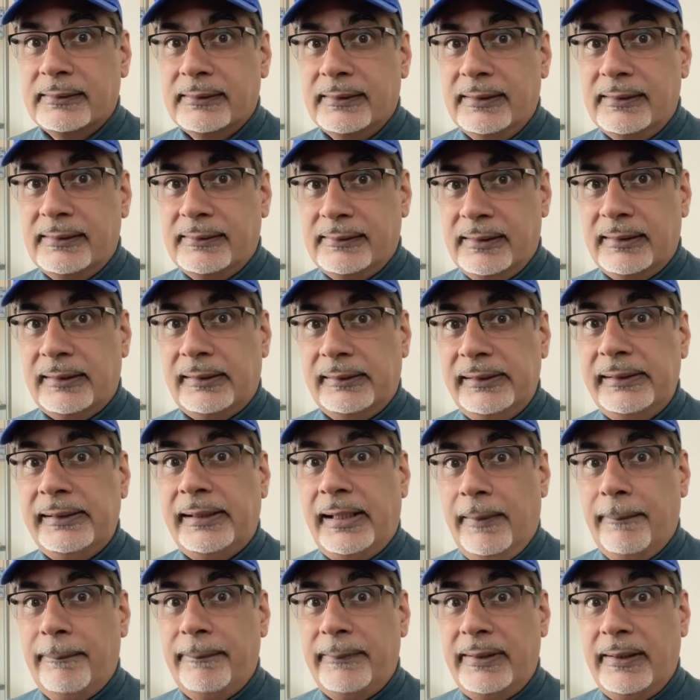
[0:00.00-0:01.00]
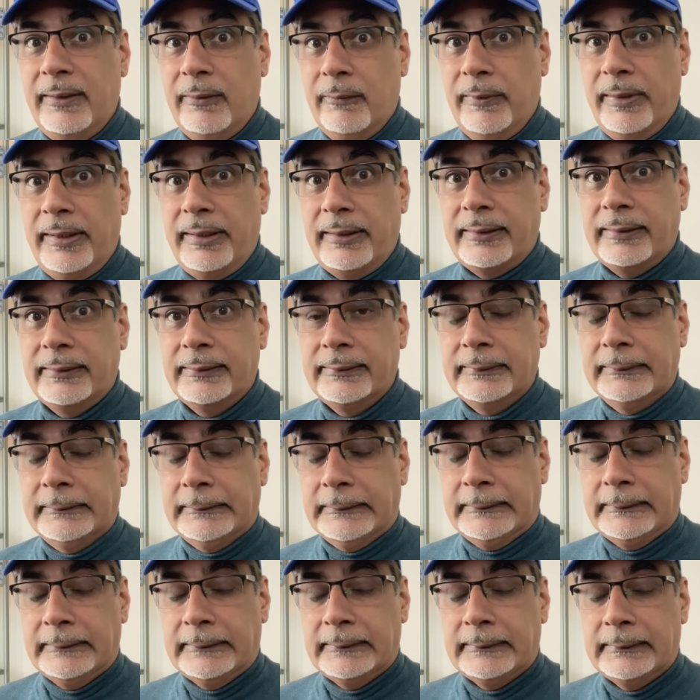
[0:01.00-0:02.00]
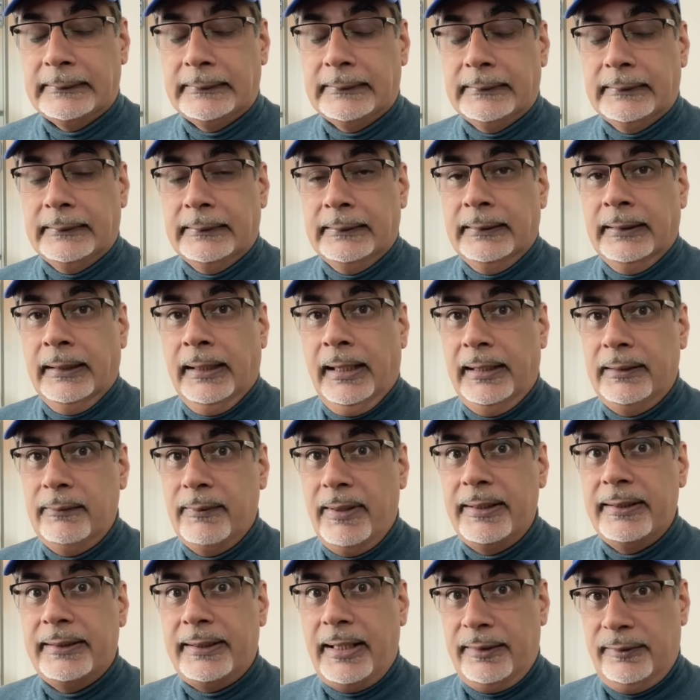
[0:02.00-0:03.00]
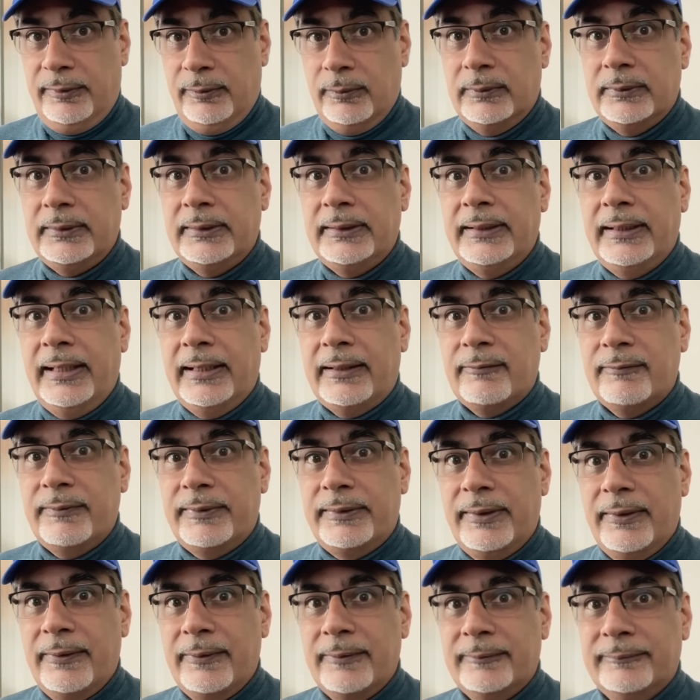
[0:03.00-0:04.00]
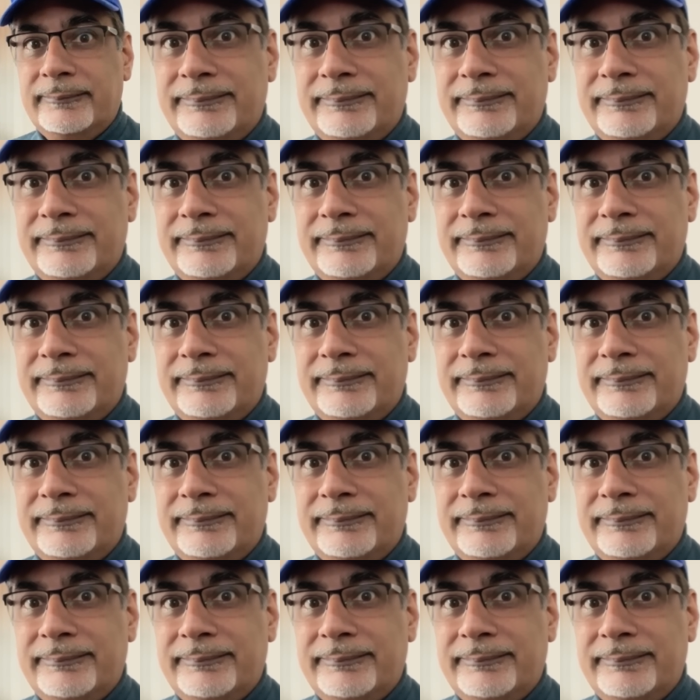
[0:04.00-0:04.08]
It certainly kept me awake. Anyway, catch you all in the next video.